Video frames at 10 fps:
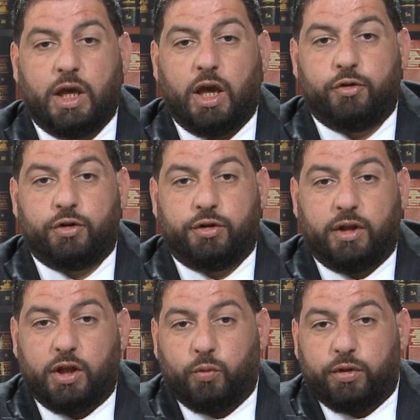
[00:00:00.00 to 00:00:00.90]
If you're
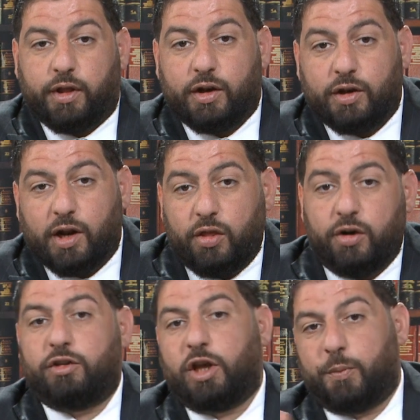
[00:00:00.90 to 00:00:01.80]
dealing with
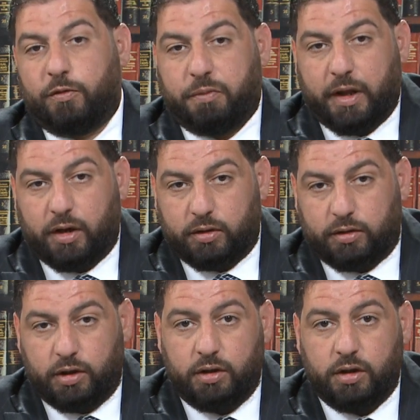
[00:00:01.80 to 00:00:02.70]
another type of
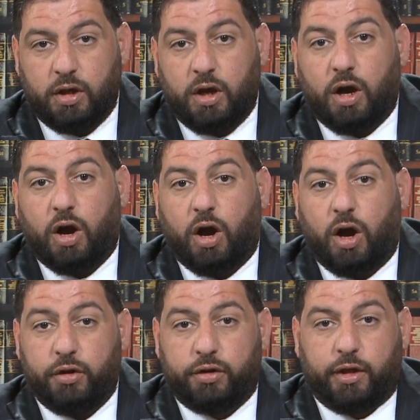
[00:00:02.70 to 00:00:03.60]
penalty
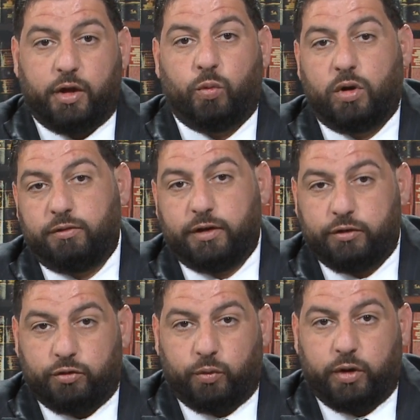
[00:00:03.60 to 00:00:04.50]
other than one of
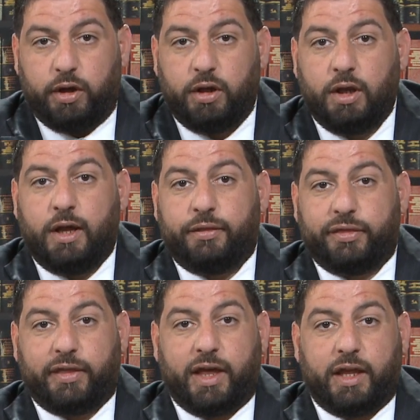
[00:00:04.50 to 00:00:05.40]
these 3,
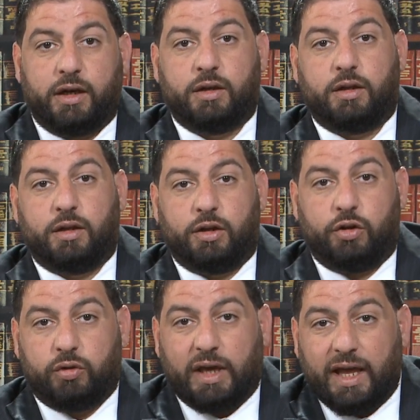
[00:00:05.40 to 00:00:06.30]
then
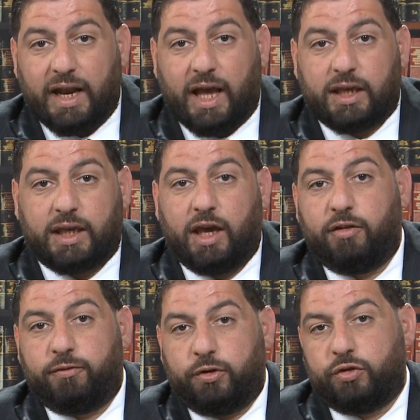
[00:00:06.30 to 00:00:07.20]
you cannot
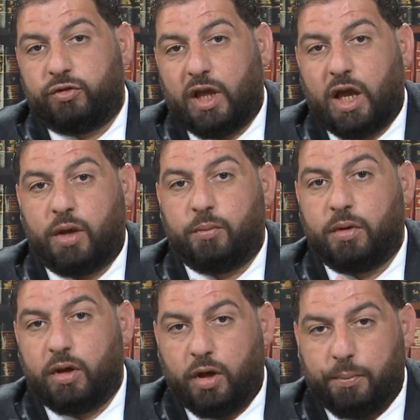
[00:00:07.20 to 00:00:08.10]
get first-time
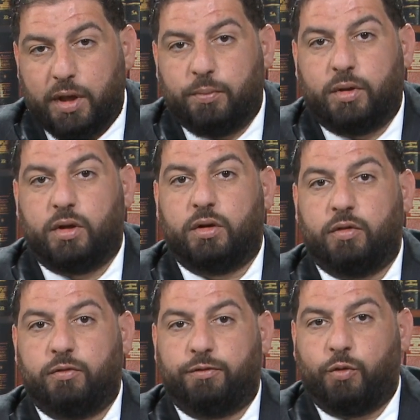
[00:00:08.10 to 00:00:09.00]
abatement
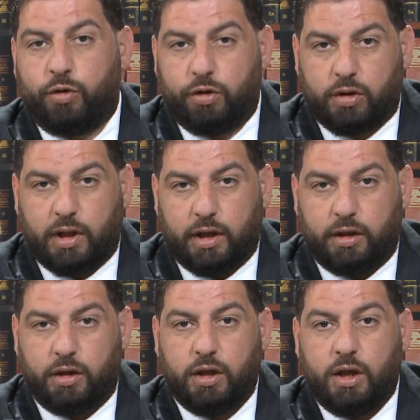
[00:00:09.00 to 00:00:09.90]
for your
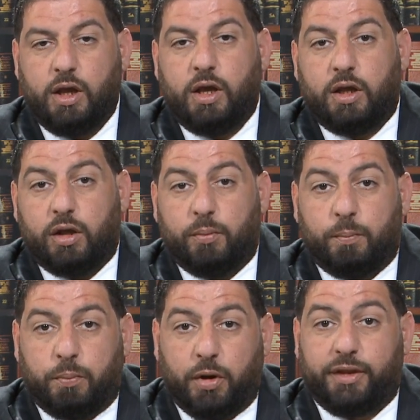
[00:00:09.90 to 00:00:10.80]
client.
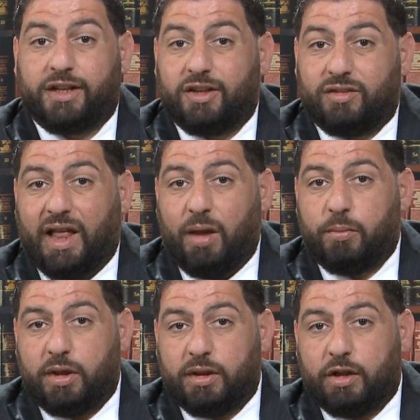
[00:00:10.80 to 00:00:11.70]
But that does not
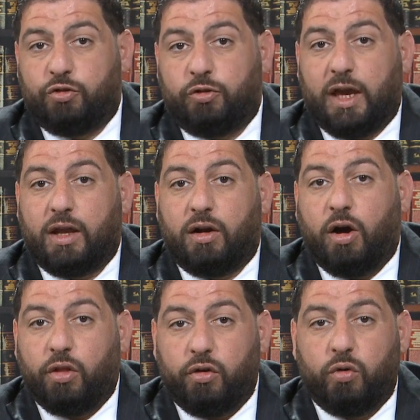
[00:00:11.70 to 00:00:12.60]
mean that you can't
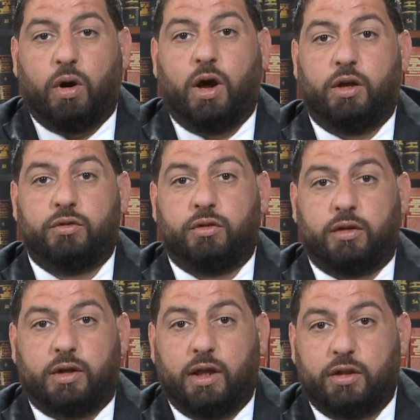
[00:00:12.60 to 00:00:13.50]
otherwise
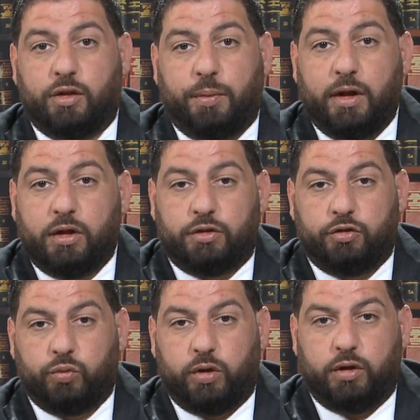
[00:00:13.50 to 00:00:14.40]
get the
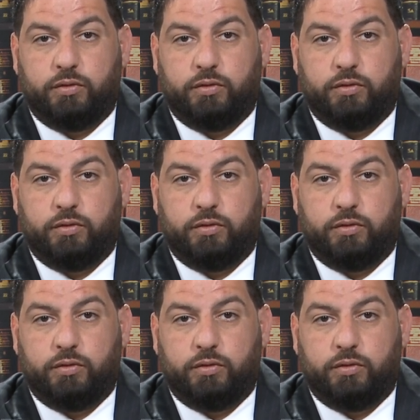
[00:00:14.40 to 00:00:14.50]
penalties waived.